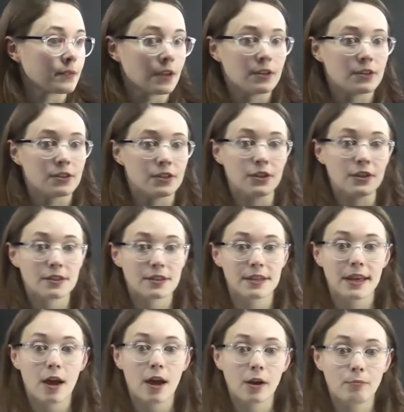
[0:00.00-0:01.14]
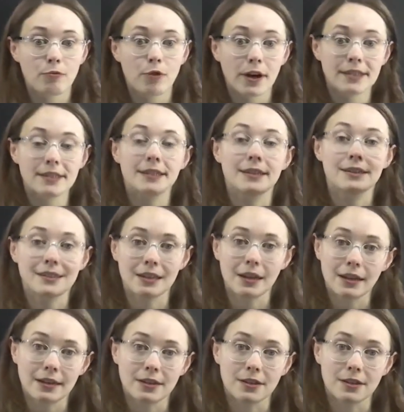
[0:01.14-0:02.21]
So you can see I'm writing slightly to the